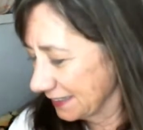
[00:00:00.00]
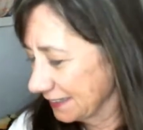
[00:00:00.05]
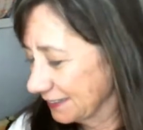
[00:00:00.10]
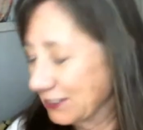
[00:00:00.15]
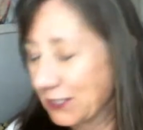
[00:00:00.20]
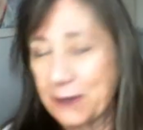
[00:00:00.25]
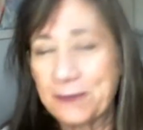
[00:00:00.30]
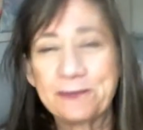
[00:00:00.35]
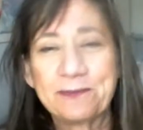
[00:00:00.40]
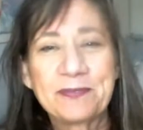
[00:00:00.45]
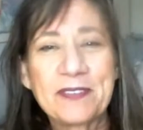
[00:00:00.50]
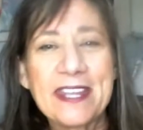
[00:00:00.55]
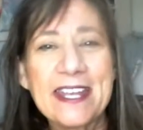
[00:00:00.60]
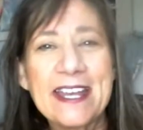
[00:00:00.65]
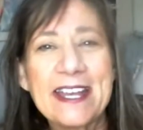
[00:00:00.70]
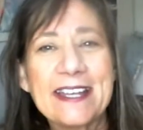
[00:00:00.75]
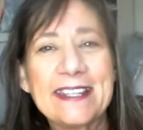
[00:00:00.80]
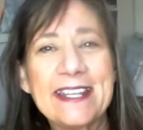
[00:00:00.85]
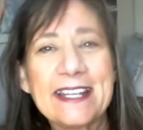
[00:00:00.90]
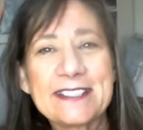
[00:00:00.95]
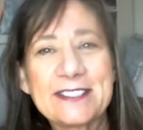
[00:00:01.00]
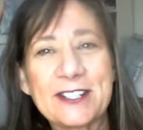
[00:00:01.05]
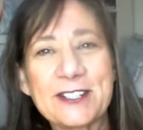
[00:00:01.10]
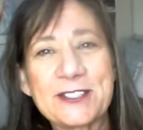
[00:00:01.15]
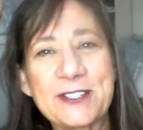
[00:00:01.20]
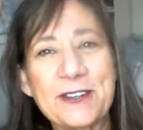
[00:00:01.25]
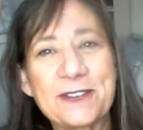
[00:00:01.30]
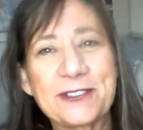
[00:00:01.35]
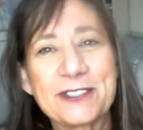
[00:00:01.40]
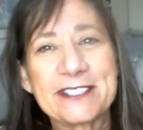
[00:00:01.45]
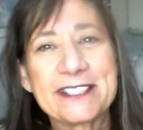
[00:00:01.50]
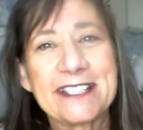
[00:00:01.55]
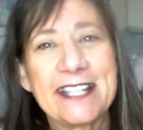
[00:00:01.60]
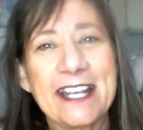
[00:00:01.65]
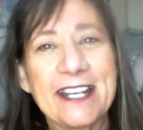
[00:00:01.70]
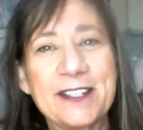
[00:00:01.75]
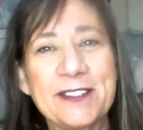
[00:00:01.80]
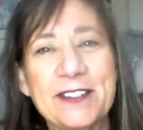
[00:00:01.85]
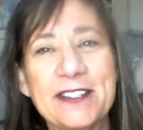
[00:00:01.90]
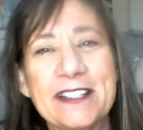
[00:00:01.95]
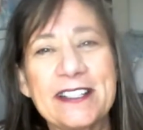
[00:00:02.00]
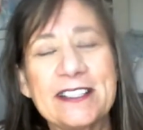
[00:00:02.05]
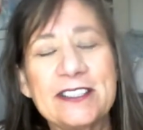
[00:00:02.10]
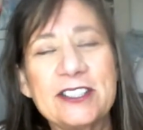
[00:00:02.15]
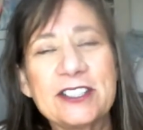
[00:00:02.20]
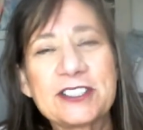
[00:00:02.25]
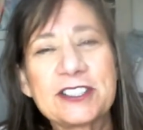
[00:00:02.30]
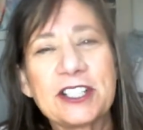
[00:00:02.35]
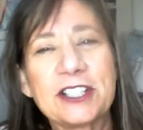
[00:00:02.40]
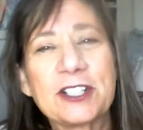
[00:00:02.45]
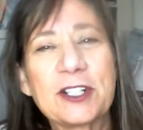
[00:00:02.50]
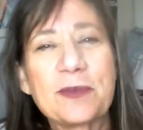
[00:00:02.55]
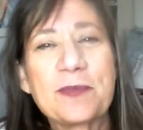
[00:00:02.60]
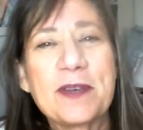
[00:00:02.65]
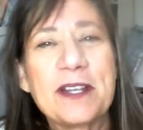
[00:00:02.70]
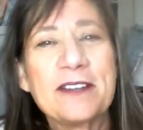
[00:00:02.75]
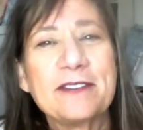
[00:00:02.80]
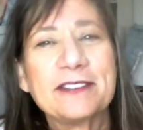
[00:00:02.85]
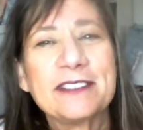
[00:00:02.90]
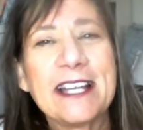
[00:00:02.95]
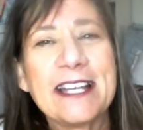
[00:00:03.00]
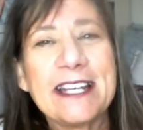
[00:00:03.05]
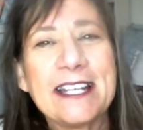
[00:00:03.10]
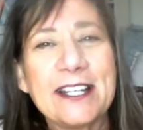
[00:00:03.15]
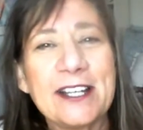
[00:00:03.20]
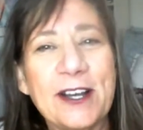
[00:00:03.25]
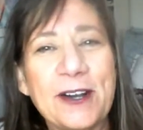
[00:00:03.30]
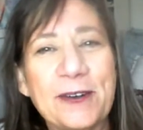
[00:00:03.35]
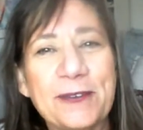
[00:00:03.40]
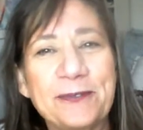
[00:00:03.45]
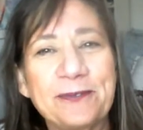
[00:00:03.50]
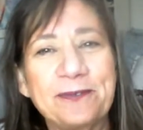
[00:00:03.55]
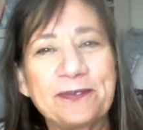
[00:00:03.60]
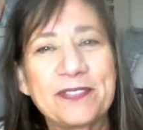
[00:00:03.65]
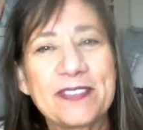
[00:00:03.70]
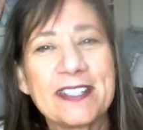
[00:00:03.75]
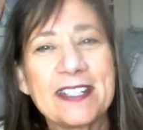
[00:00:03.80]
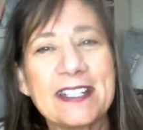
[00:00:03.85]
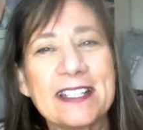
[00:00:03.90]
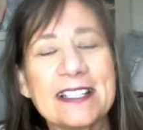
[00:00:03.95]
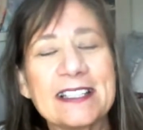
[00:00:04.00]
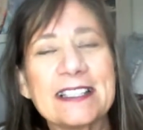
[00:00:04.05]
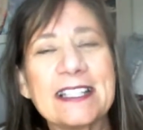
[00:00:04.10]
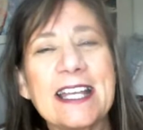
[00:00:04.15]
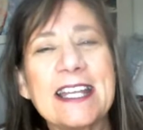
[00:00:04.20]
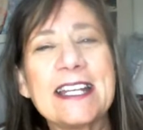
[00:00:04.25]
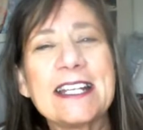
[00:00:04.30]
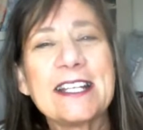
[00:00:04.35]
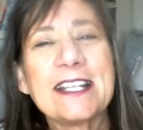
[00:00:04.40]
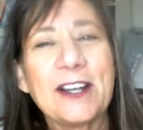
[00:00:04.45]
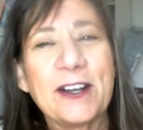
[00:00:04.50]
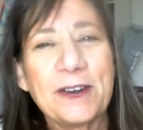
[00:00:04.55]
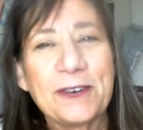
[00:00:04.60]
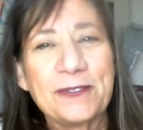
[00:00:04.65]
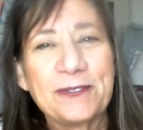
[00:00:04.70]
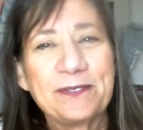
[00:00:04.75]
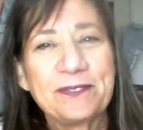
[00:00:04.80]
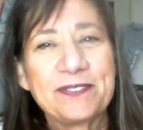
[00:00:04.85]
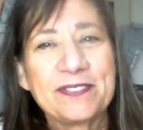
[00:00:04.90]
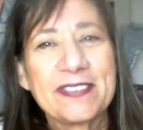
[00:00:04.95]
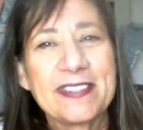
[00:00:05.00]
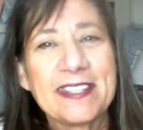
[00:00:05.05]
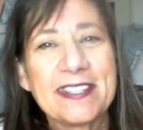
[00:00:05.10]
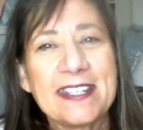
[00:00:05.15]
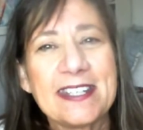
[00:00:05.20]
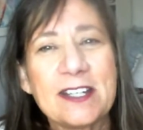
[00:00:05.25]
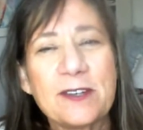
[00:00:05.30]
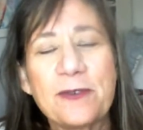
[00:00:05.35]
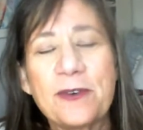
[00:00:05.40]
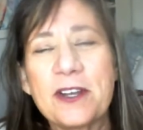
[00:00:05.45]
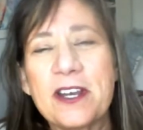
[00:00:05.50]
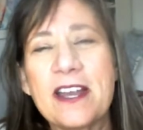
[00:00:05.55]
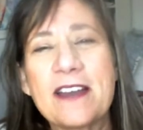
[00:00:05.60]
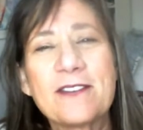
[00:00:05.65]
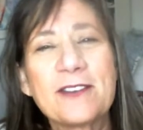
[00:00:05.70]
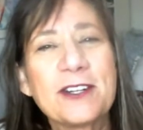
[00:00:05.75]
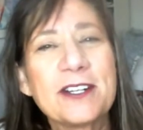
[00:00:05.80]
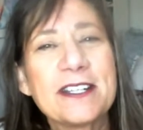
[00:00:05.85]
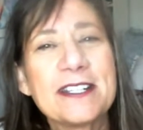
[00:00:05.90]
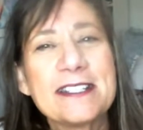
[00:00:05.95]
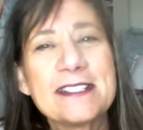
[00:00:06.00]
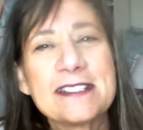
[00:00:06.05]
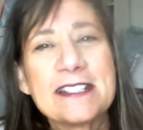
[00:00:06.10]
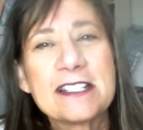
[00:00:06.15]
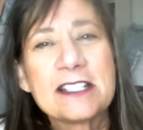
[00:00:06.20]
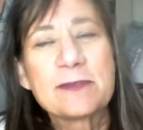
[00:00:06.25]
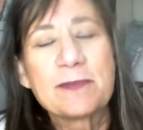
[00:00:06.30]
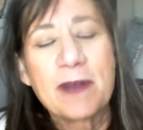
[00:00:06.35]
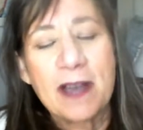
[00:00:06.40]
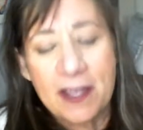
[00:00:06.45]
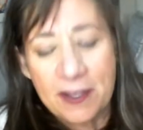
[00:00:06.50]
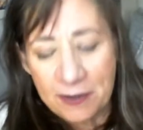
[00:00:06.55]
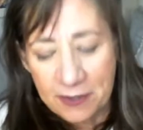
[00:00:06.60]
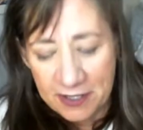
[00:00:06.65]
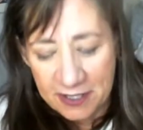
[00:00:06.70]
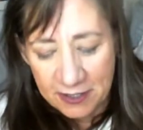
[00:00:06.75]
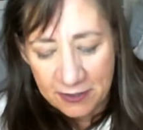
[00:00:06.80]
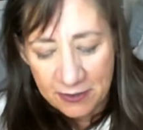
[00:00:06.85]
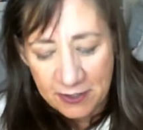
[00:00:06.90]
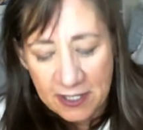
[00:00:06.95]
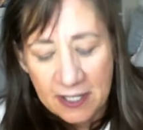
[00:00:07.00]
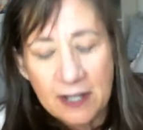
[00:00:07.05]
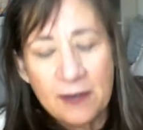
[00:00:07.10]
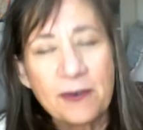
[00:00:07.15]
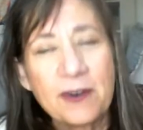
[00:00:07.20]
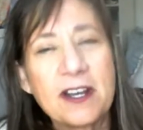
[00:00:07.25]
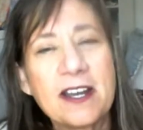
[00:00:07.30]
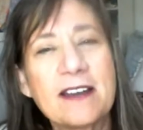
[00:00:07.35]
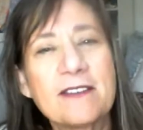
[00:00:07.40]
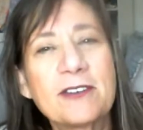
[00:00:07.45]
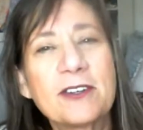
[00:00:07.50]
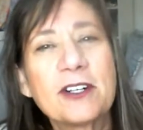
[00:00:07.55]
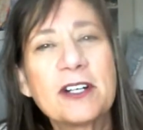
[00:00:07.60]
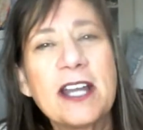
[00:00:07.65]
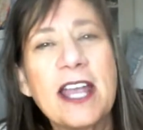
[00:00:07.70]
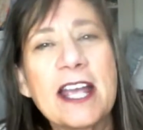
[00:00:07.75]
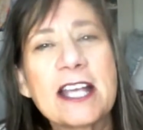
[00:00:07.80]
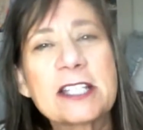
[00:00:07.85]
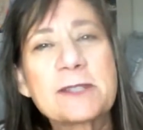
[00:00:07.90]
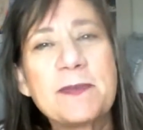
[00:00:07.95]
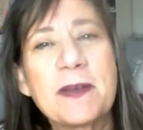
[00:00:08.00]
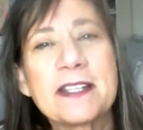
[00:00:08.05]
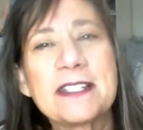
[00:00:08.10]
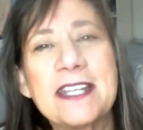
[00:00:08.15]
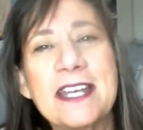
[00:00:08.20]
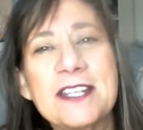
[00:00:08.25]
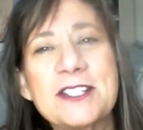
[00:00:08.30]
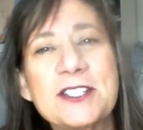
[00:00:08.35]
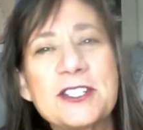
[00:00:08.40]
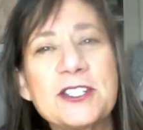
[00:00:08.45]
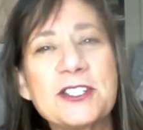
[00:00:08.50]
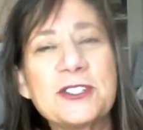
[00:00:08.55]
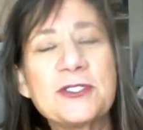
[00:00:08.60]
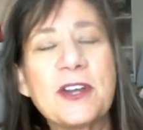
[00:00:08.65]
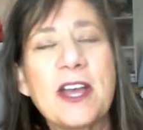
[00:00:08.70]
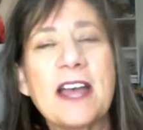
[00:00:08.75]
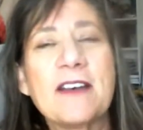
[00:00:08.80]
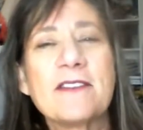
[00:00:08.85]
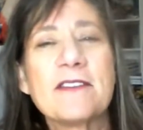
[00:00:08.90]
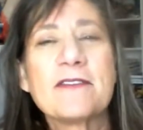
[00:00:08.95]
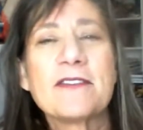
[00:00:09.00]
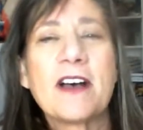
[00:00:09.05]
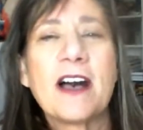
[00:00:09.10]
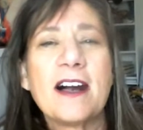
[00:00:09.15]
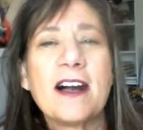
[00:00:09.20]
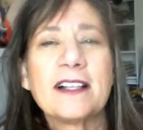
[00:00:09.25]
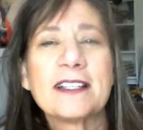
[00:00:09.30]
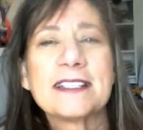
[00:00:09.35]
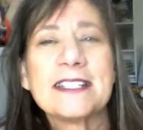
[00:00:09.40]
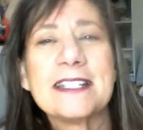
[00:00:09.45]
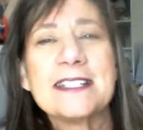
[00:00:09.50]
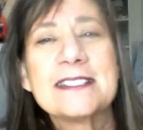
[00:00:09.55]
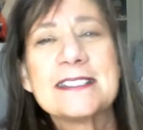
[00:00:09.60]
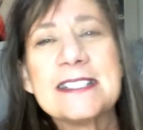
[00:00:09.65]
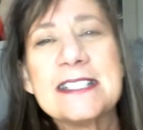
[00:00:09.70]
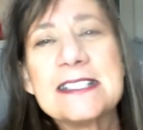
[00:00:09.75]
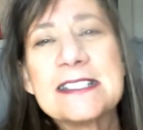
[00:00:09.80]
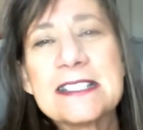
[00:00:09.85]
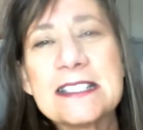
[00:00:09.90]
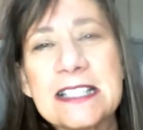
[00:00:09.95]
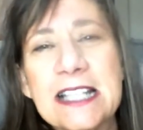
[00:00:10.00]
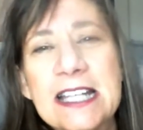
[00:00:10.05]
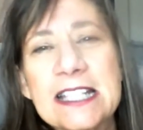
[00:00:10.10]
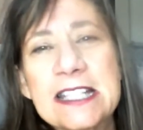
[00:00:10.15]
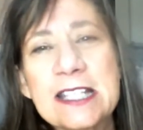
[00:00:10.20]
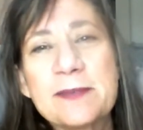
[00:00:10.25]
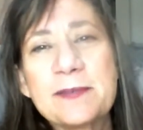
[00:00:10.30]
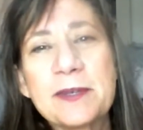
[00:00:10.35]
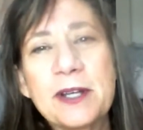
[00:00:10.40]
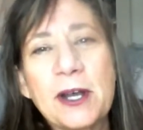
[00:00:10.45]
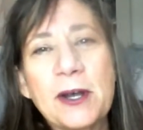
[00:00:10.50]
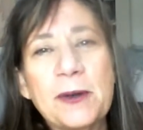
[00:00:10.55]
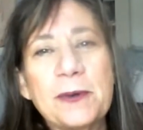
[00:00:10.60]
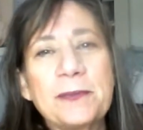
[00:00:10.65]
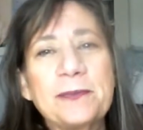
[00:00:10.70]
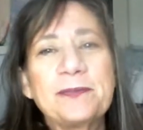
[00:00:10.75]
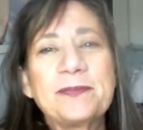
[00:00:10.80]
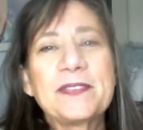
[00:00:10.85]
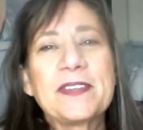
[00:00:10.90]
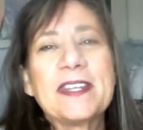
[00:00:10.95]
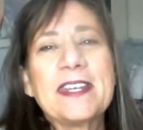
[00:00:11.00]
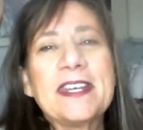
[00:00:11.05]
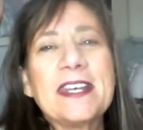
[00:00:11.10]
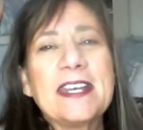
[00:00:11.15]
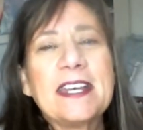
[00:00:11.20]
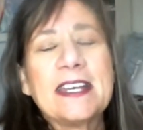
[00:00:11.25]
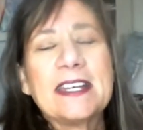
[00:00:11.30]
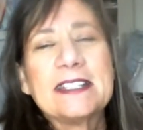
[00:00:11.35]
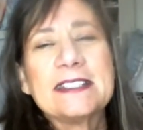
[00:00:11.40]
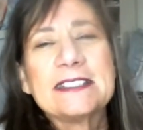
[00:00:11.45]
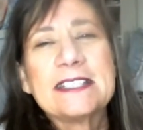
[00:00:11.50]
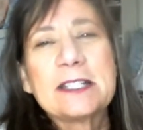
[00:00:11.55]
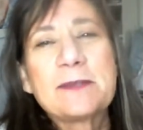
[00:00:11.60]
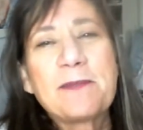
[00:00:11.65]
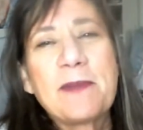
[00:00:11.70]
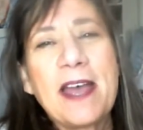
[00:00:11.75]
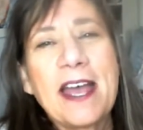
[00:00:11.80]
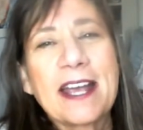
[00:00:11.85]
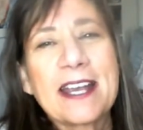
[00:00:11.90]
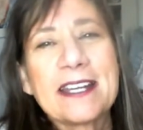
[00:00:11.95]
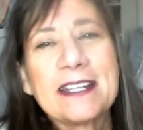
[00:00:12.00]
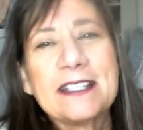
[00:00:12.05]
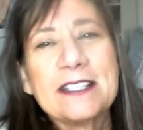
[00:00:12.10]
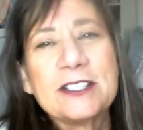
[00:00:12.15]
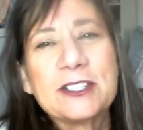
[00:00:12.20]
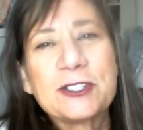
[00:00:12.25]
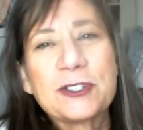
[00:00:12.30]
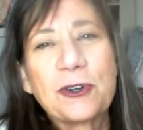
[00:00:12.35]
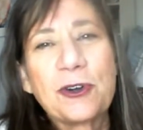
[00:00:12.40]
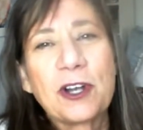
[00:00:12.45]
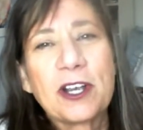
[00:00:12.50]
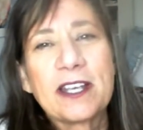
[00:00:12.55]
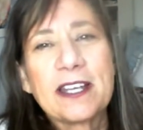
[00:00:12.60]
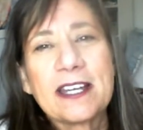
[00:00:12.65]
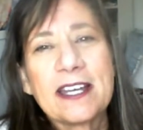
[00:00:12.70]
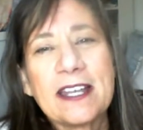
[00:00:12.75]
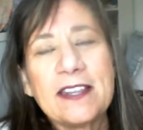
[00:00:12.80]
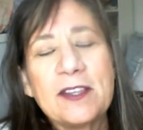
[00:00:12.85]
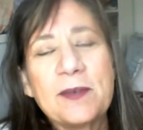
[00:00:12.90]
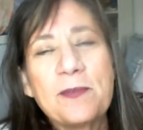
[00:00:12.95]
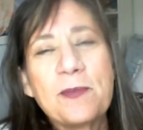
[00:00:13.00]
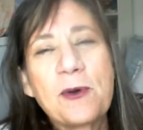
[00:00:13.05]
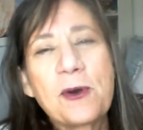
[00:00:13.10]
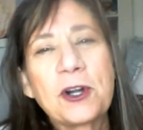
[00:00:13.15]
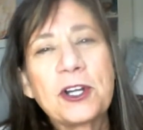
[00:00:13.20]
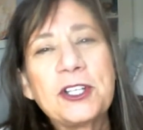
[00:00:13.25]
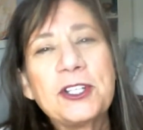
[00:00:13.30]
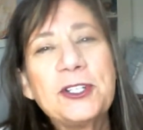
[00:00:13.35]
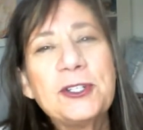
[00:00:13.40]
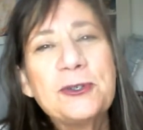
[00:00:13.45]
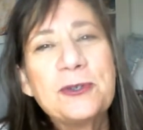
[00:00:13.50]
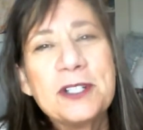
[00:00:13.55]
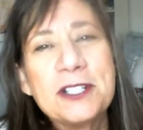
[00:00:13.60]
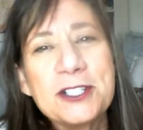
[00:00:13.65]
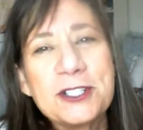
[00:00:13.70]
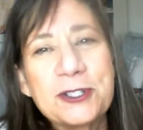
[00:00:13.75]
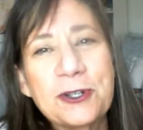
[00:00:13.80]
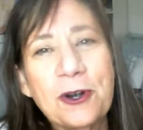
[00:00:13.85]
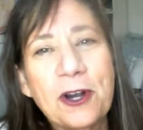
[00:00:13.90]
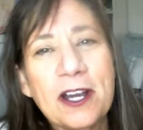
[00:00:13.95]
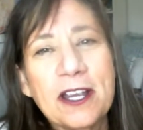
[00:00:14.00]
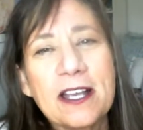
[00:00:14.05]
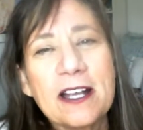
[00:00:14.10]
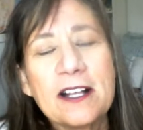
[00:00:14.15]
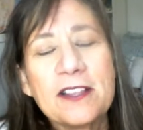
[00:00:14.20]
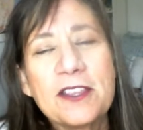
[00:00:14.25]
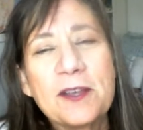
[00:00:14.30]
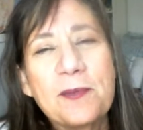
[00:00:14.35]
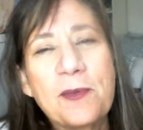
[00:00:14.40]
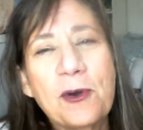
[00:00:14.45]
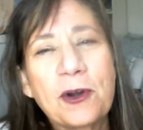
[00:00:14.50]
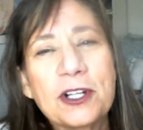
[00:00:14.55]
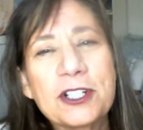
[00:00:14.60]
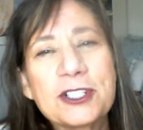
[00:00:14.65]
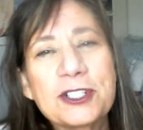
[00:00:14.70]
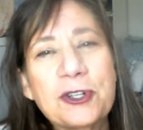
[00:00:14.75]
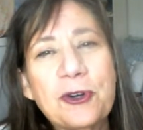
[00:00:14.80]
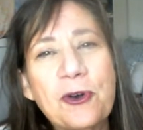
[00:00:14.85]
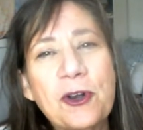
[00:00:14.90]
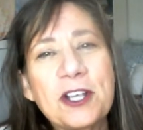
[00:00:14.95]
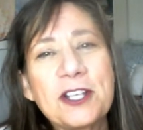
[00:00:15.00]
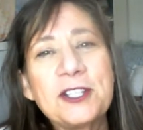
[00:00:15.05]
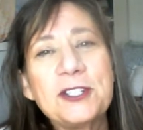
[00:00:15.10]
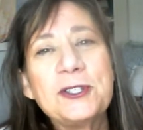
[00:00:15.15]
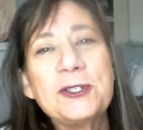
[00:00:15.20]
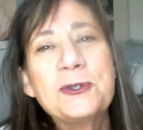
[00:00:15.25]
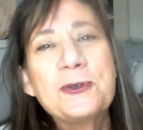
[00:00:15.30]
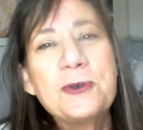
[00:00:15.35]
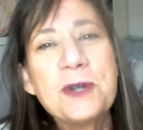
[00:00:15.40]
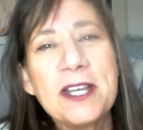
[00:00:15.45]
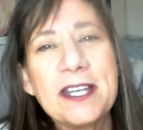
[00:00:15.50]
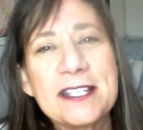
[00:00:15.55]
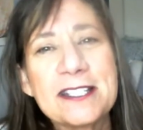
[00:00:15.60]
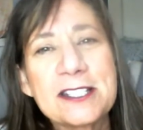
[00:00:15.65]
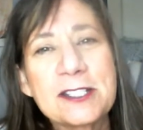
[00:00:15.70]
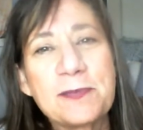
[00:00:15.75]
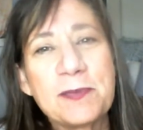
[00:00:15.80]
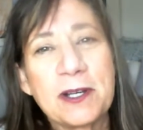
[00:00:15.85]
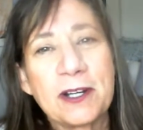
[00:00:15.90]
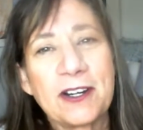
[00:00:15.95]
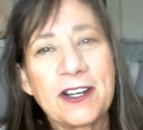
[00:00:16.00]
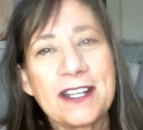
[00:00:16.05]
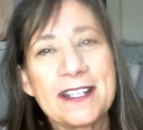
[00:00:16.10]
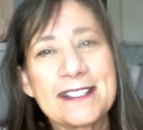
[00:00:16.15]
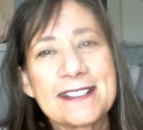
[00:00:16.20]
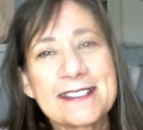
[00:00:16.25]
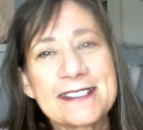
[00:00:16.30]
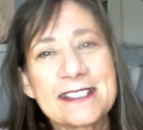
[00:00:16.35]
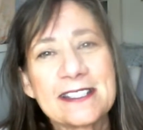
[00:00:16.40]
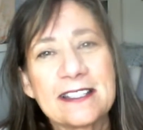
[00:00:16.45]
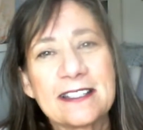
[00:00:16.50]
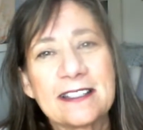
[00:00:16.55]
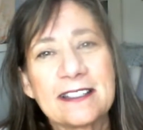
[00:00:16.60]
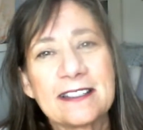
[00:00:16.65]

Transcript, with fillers: So that's our show for today. Just a little bit of letting go. Let it go. Whatever it is that's bothering you, whatever expectations you have holiday season, let them go. Sit back and enjoy. the more you enjoy, the more joy you experience.